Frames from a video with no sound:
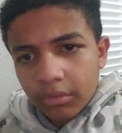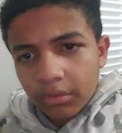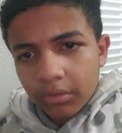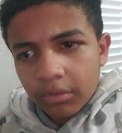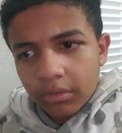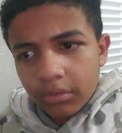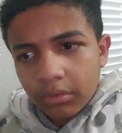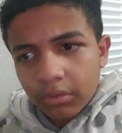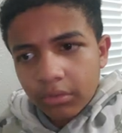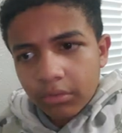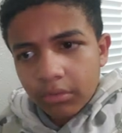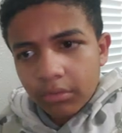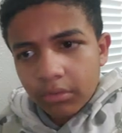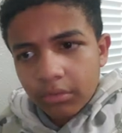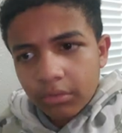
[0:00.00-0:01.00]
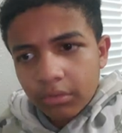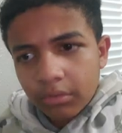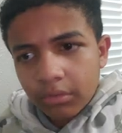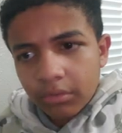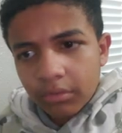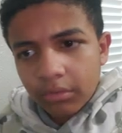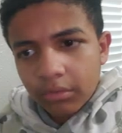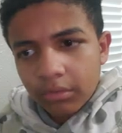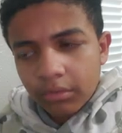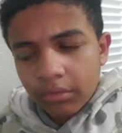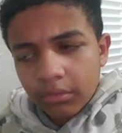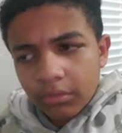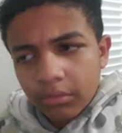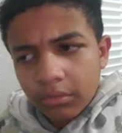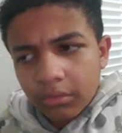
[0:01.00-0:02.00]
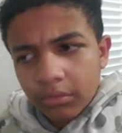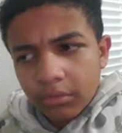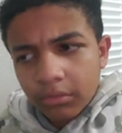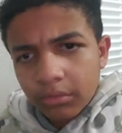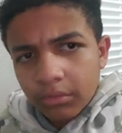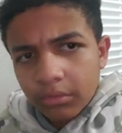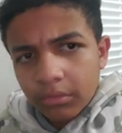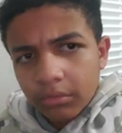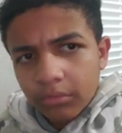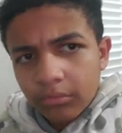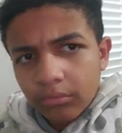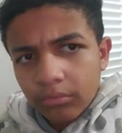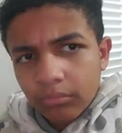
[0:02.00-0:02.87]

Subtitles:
[no speech]